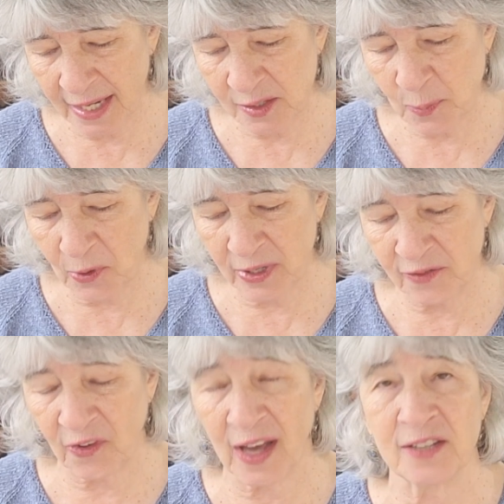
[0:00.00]
expert
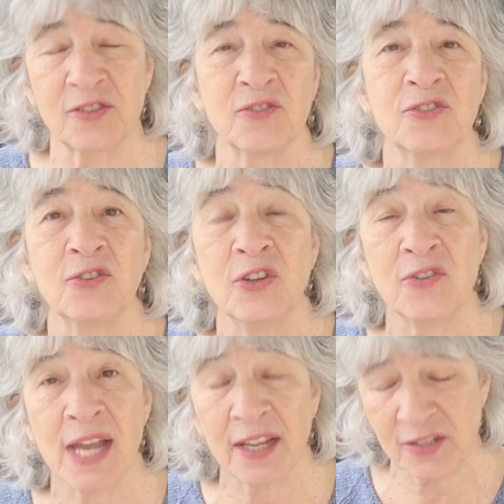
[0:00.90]
advisor to
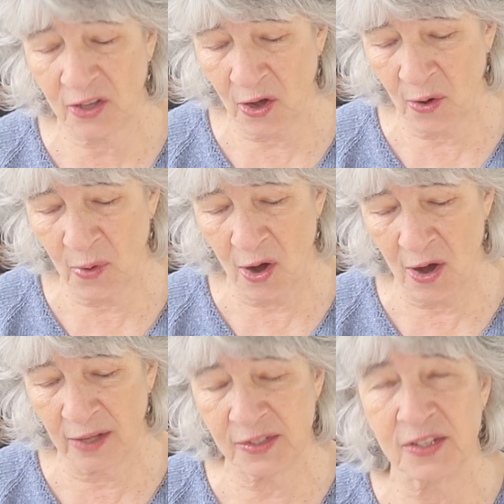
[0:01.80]
UNESCO
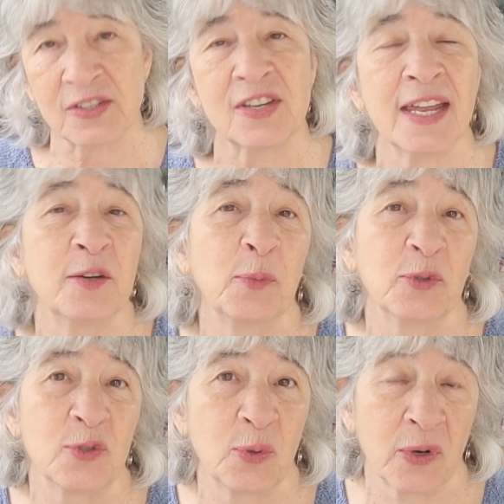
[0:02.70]
on sustainable
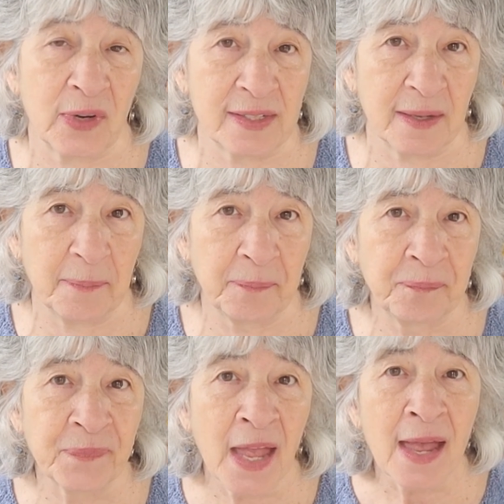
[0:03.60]
tourism.
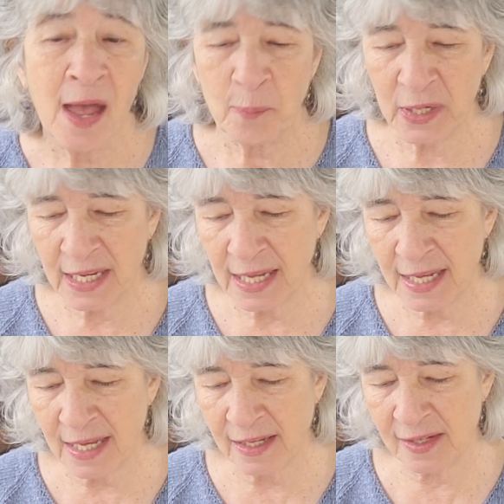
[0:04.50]
But
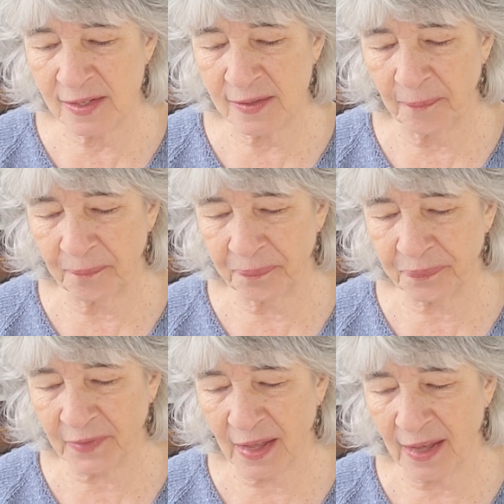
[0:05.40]
he is,
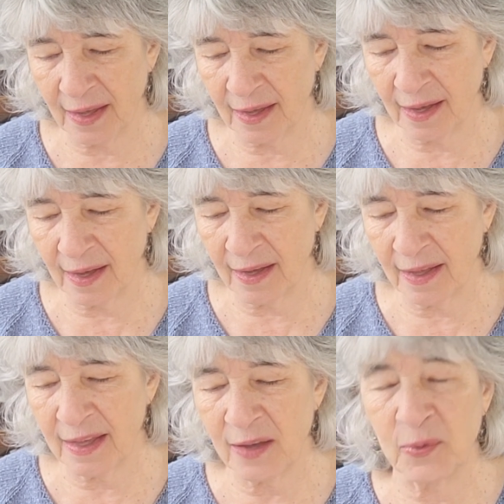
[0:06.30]

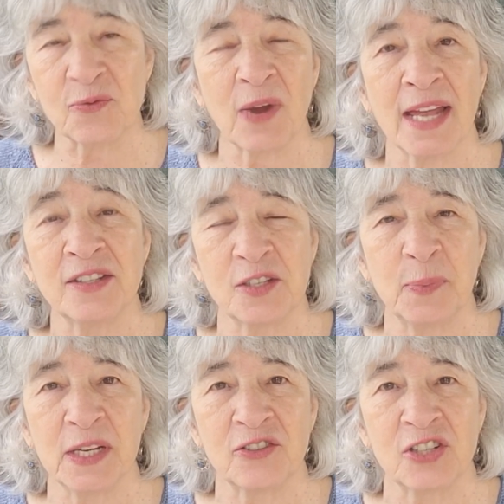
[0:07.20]
he was raised to
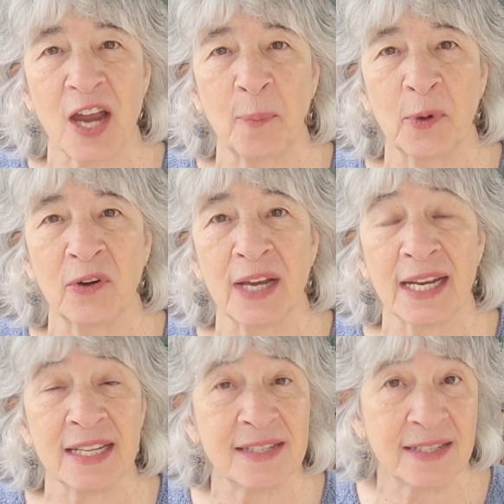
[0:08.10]
be a shepherd,
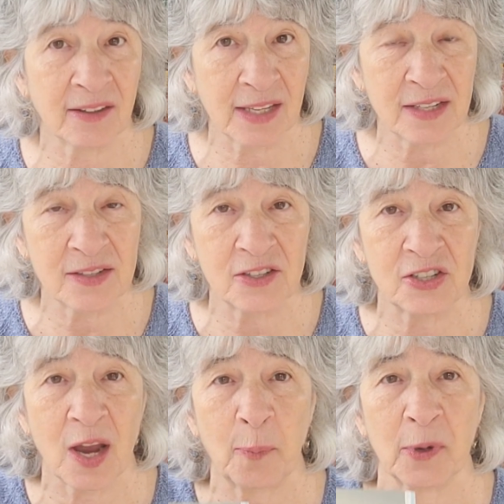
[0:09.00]
and he still is a
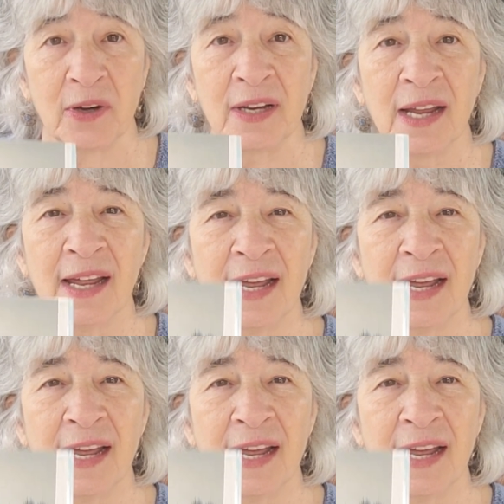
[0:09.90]
shepherd.